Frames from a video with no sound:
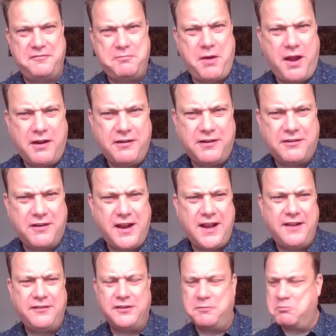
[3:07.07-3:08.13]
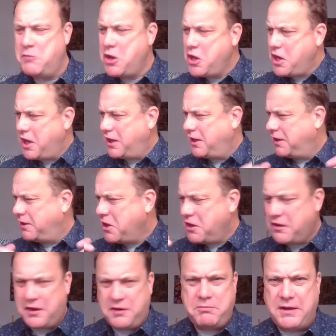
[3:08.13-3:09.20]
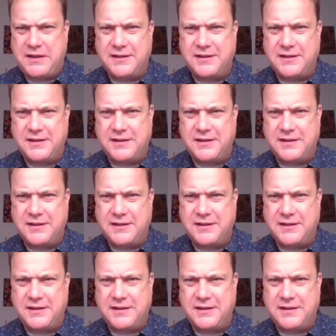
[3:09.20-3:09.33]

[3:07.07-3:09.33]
of pirate graves, and they'd be